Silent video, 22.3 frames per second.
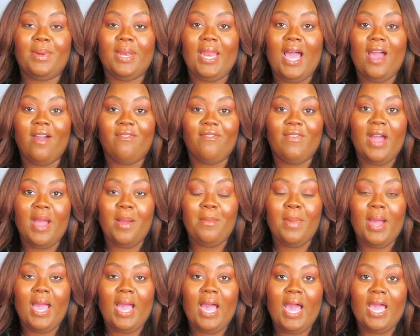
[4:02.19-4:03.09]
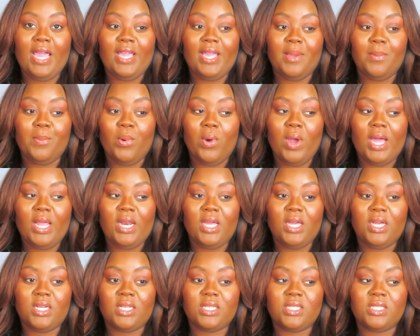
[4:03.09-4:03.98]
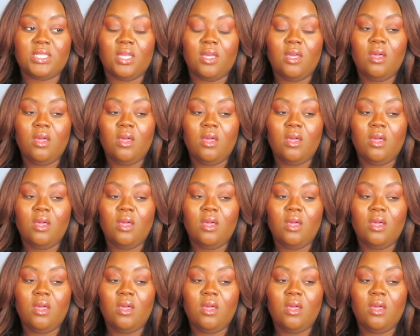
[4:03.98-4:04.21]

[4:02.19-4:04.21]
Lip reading: But I find my high end products